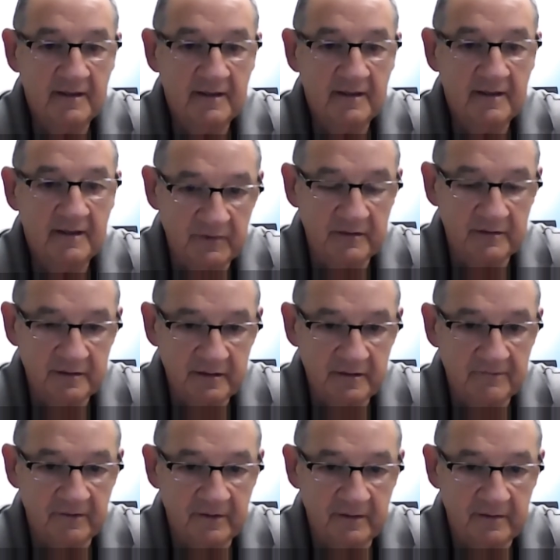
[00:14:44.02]
something
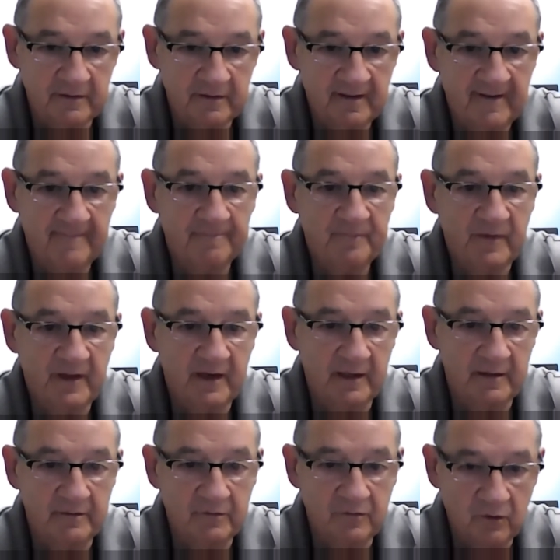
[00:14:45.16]
different than
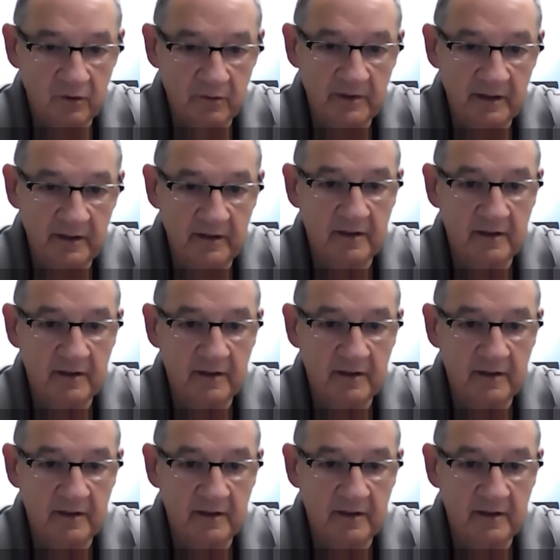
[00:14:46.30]
I normally